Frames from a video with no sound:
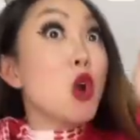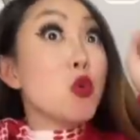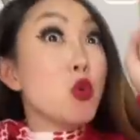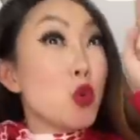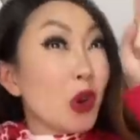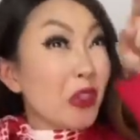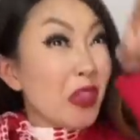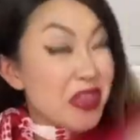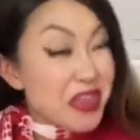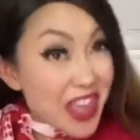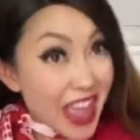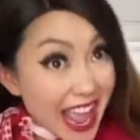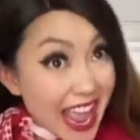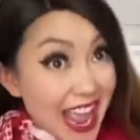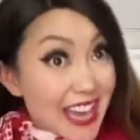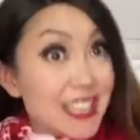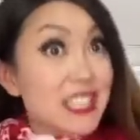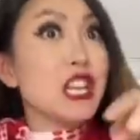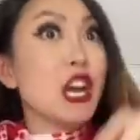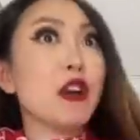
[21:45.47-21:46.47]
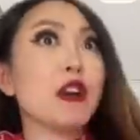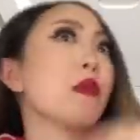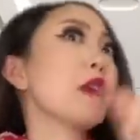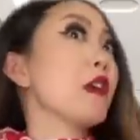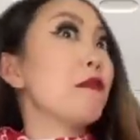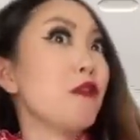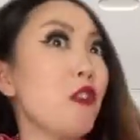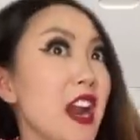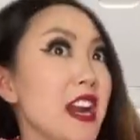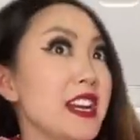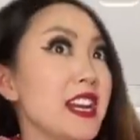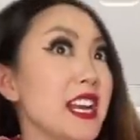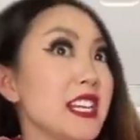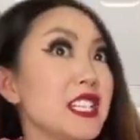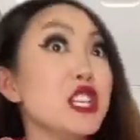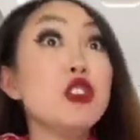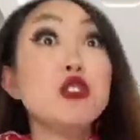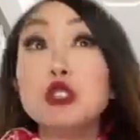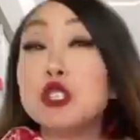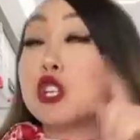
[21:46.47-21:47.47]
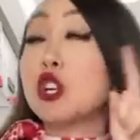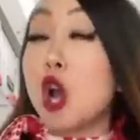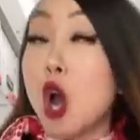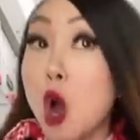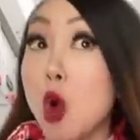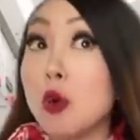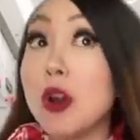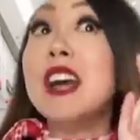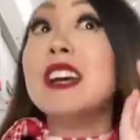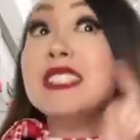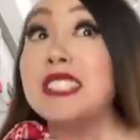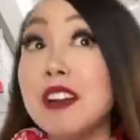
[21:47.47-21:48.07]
who will then tell you where your friend is and you use the code